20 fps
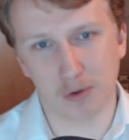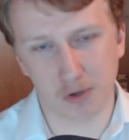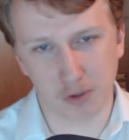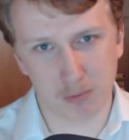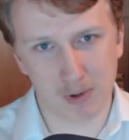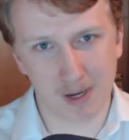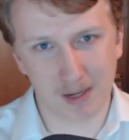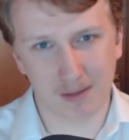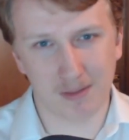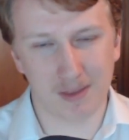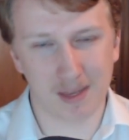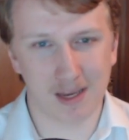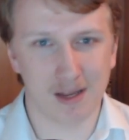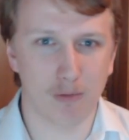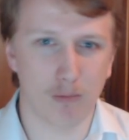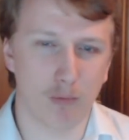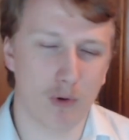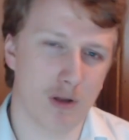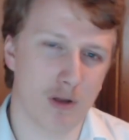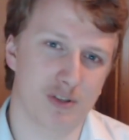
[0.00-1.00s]
And a quick thing,
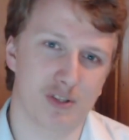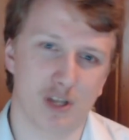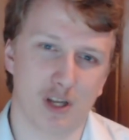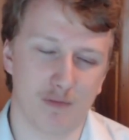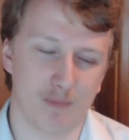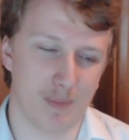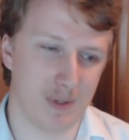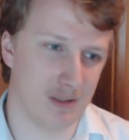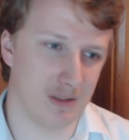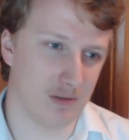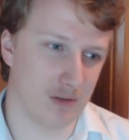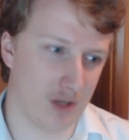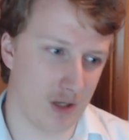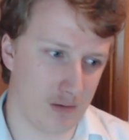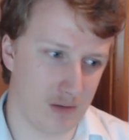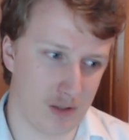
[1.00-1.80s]
whilst I've been